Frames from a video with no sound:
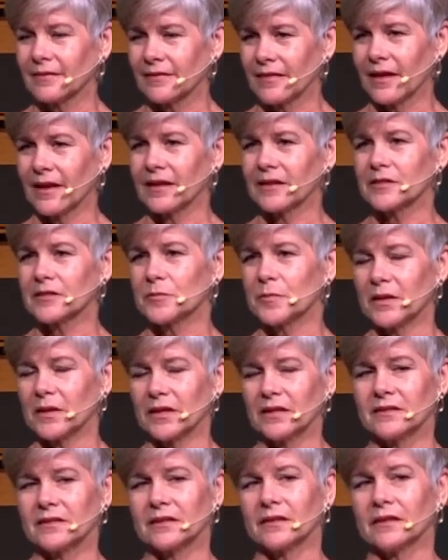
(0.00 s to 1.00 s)
Thanks
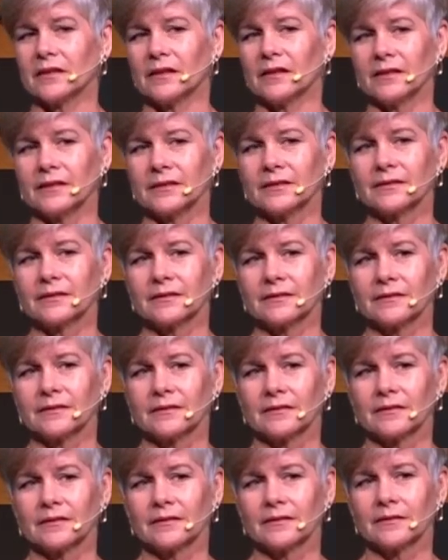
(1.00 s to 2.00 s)
be to God
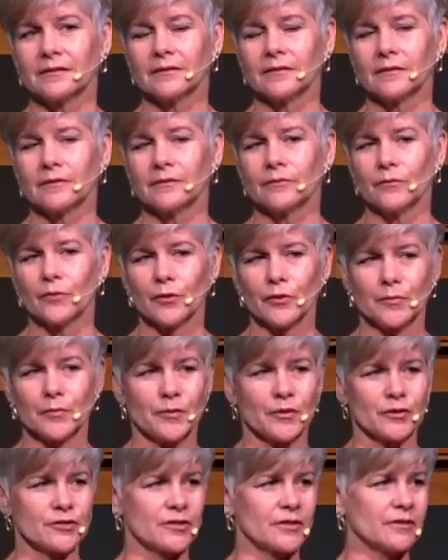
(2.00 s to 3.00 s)
for the
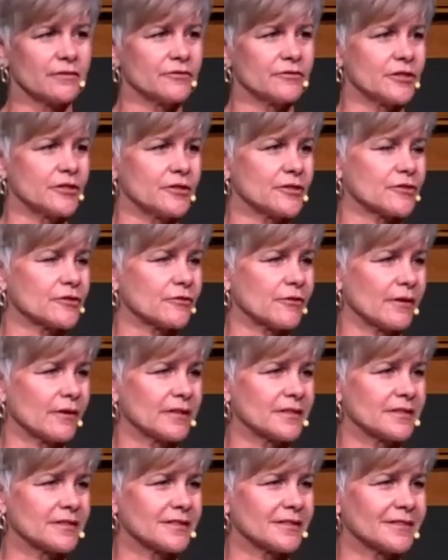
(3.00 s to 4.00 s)
mercy of Jesus
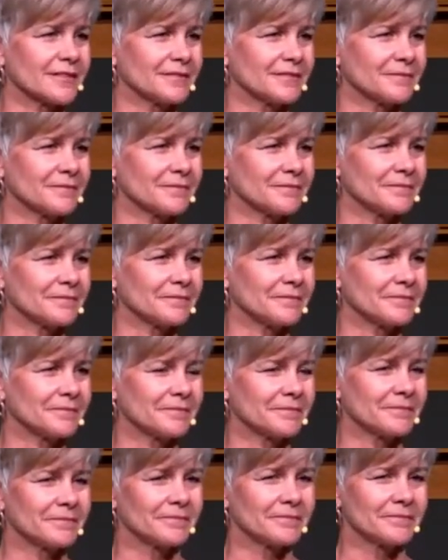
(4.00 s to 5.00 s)
Christ.
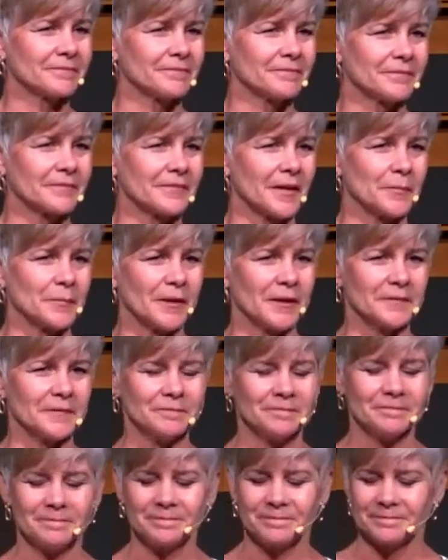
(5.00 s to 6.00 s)

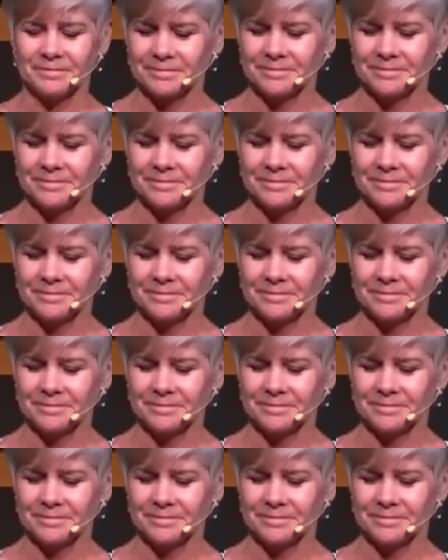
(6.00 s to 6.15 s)
Amen.